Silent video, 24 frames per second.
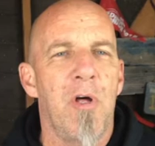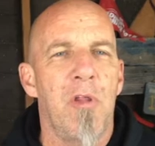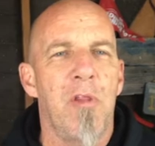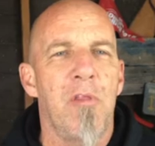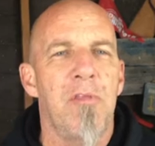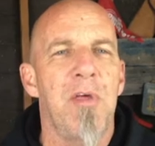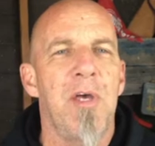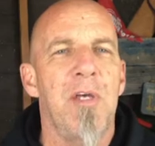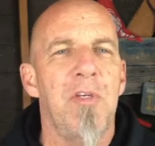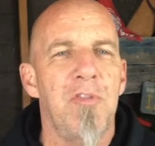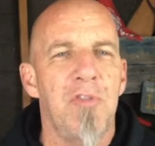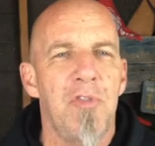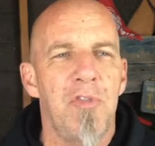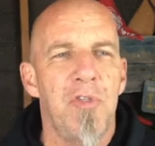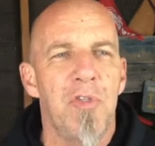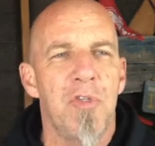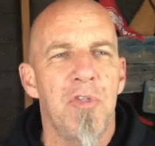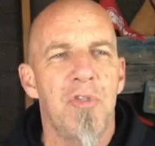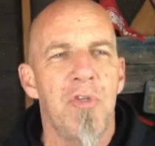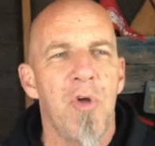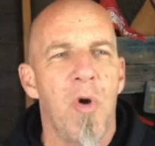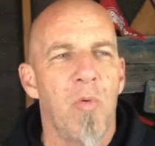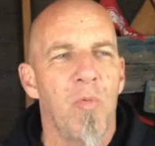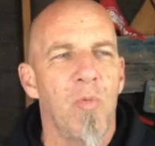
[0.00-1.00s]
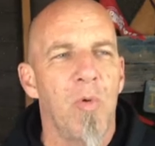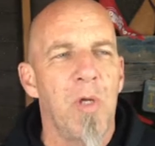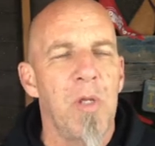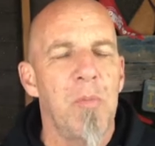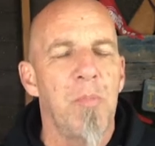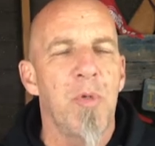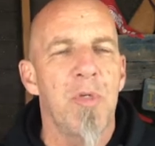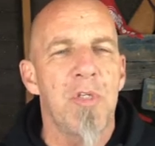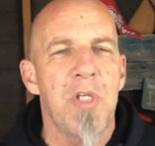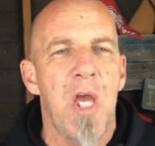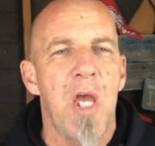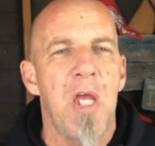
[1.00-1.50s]
and all the things that just don't
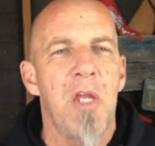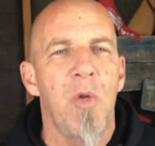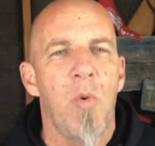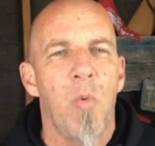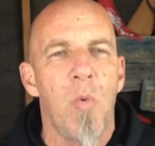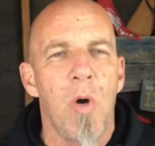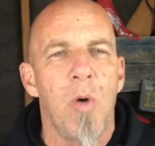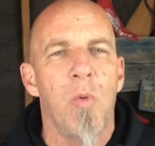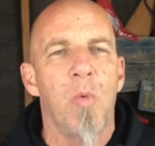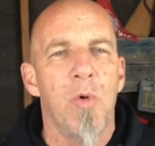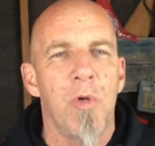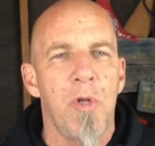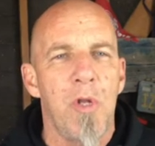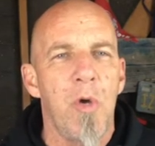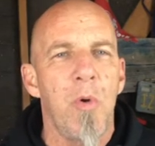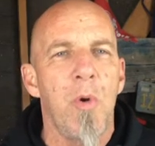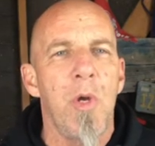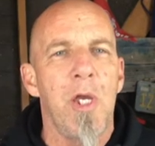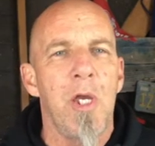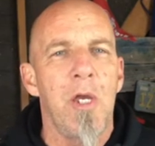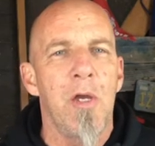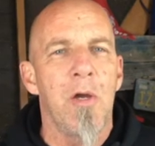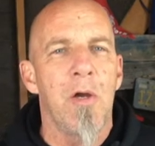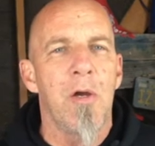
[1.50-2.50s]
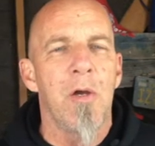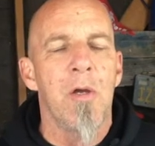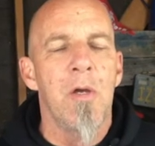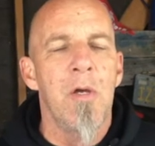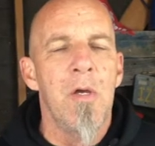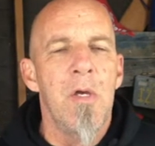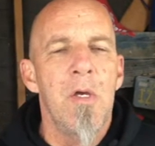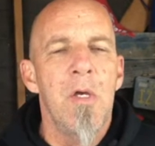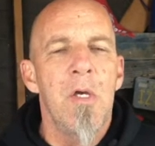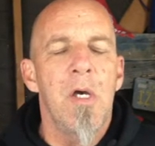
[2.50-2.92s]
really pertain to what we're doing here.